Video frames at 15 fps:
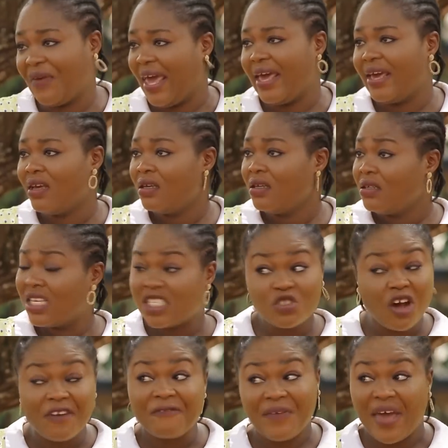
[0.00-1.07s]
fair. It's
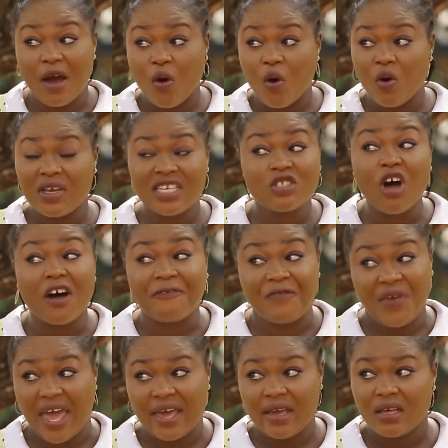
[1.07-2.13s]
not fair. Oh. It's not
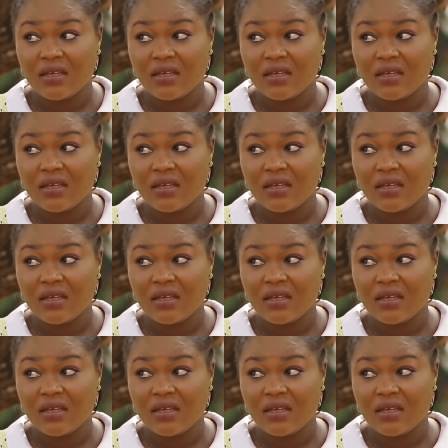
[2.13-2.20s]
fair.